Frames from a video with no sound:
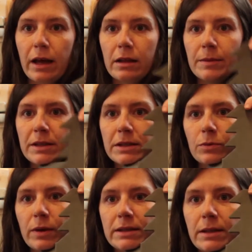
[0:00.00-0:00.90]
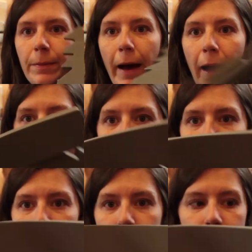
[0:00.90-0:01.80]
elements was the packing
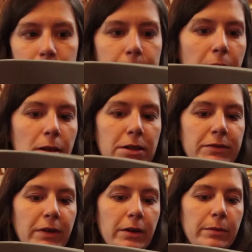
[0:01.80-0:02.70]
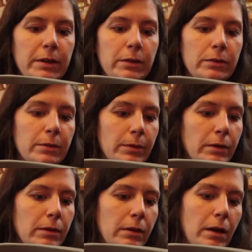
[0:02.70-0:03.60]
system that looks very
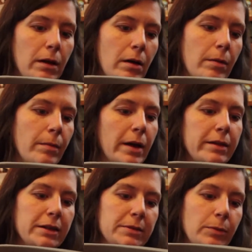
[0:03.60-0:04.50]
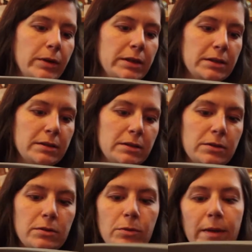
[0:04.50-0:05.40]
reusable at this point,
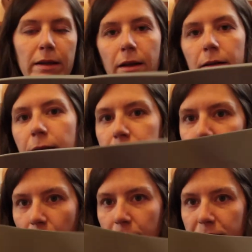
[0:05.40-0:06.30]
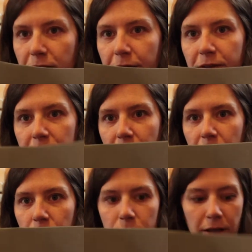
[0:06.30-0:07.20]
assuming that this kind of stuff doesn't get
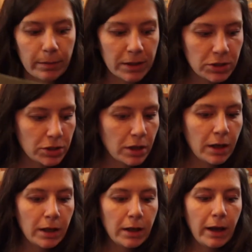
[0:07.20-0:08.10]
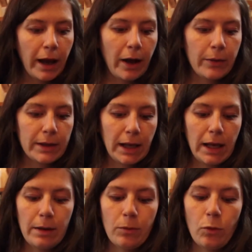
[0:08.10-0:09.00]
too damaged. How it
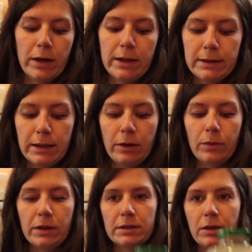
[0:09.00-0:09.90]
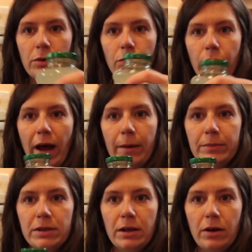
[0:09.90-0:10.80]
came was it was
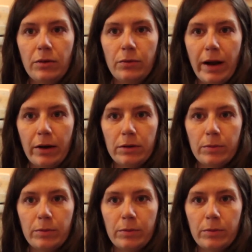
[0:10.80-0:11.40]
wrapped around the